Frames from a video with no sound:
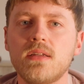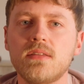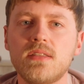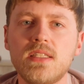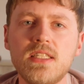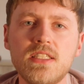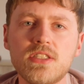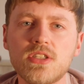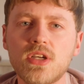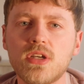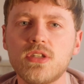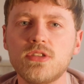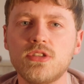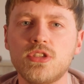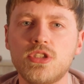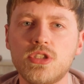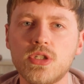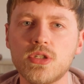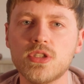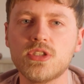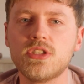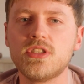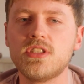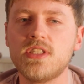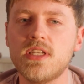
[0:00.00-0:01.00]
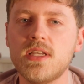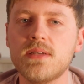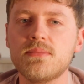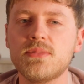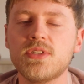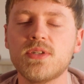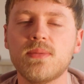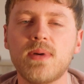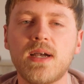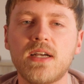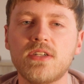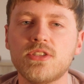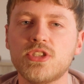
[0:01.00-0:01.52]
These aren't just
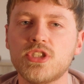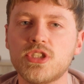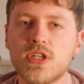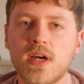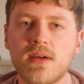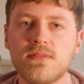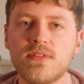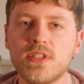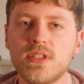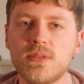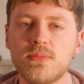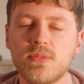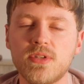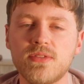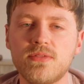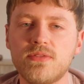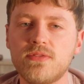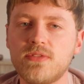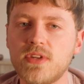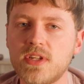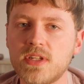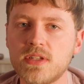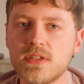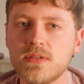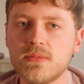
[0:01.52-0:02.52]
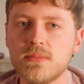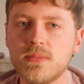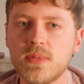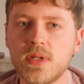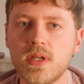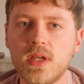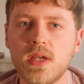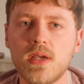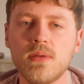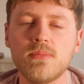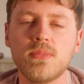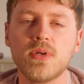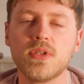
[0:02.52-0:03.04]
tips about traveling with film,
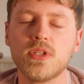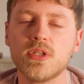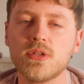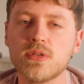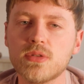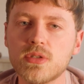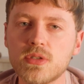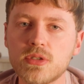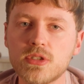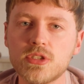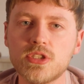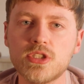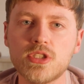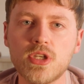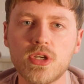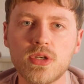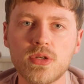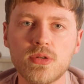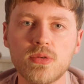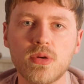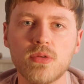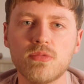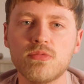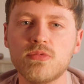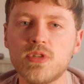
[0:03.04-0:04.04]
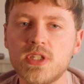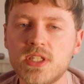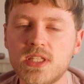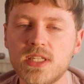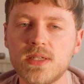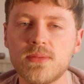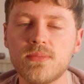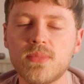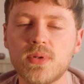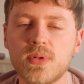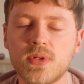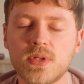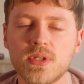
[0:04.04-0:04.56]
but they are also really
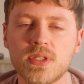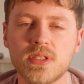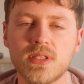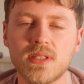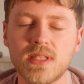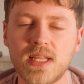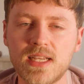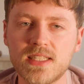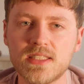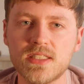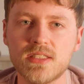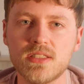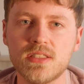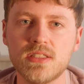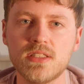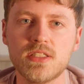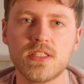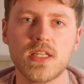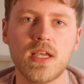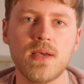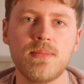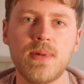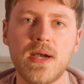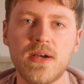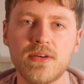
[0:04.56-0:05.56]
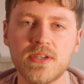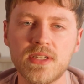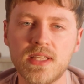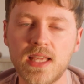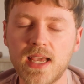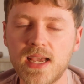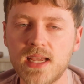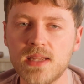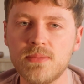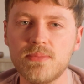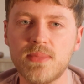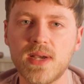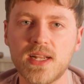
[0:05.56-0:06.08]
important lessons about
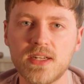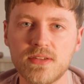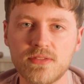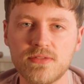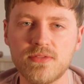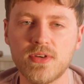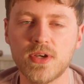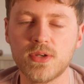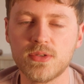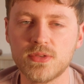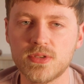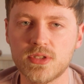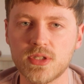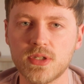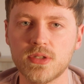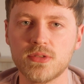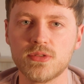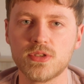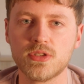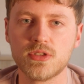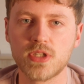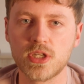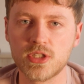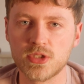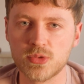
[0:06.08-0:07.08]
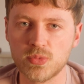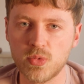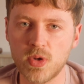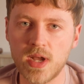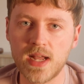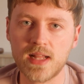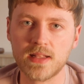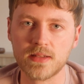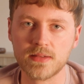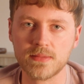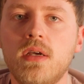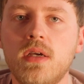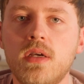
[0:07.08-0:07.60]
getting better photos as
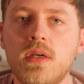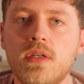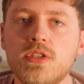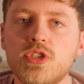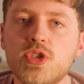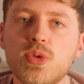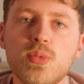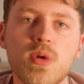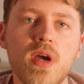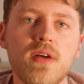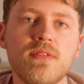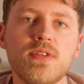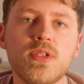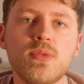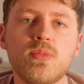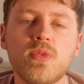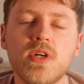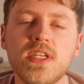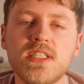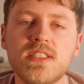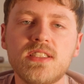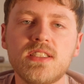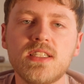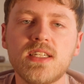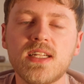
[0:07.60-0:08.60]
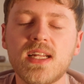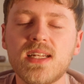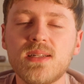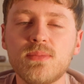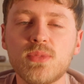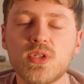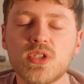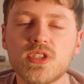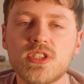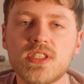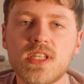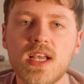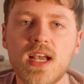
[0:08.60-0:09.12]
well. So rather than wasting any
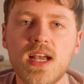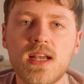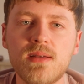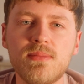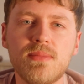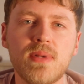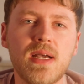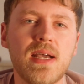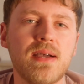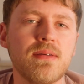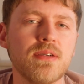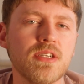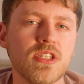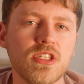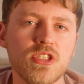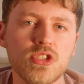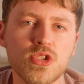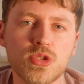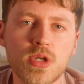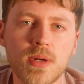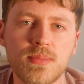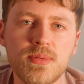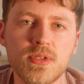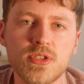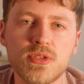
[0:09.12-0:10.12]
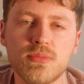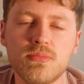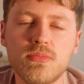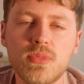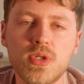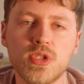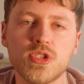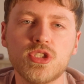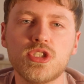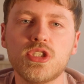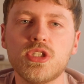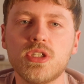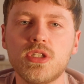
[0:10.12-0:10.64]
more time, I'm going to drop as
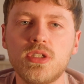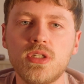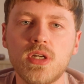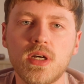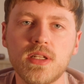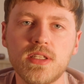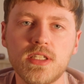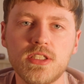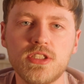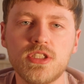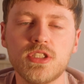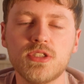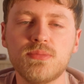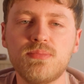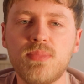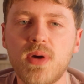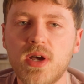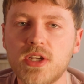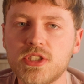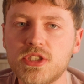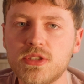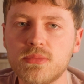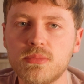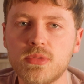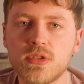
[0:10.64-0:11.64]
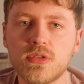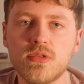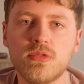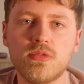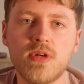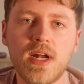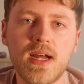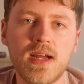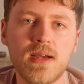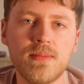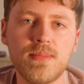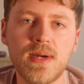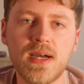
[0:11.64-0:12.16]
much knowledge as possible
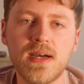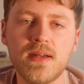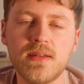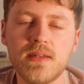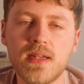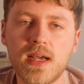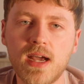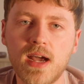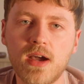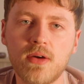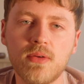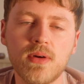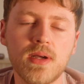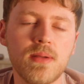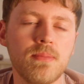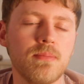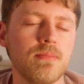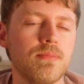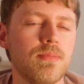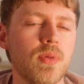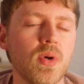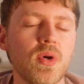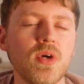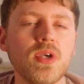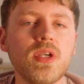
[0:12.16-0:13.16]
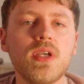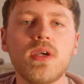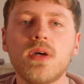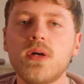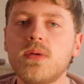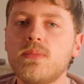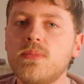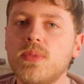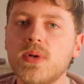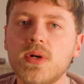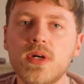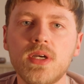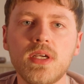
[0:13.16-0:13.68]
right about now, and boy oh
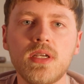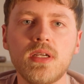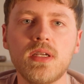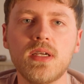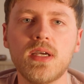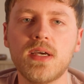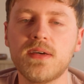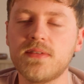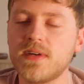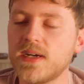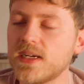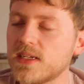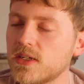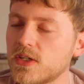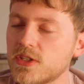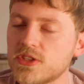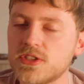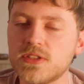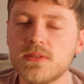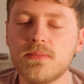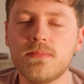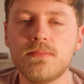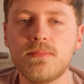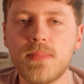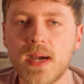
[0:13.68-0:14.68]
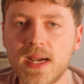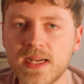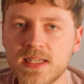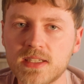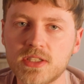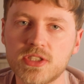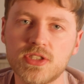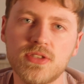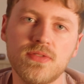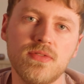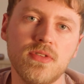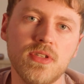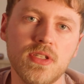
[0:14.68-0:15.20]
boy have I got some
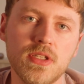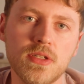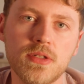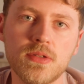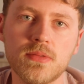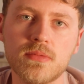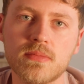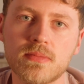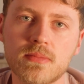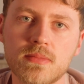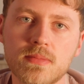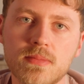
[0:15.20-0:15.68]
bangers for you.